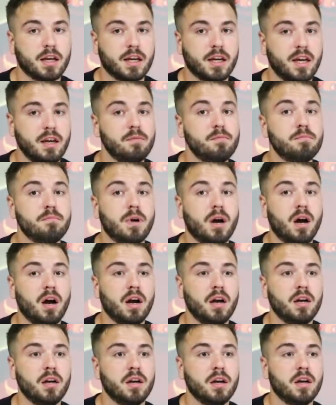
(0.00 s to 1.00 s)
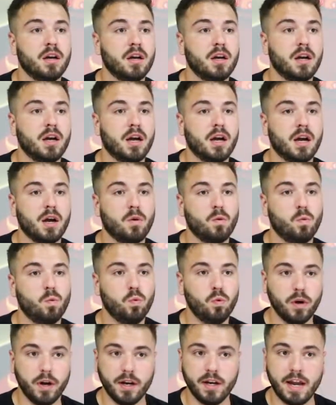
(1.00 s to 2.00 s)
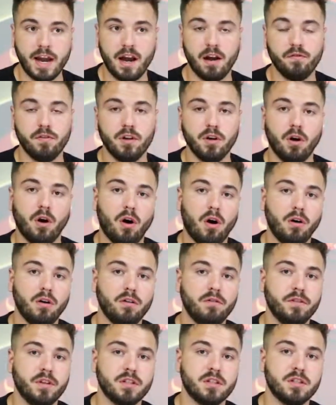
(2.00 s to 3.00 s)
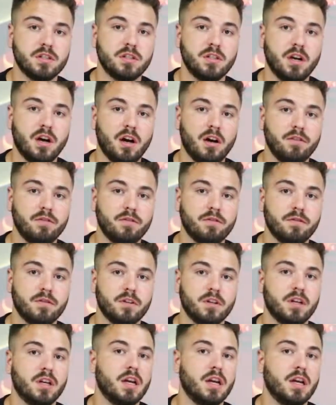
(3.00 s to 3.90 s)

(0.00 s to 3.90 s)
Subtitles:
keep in mind, when having all of this stuff,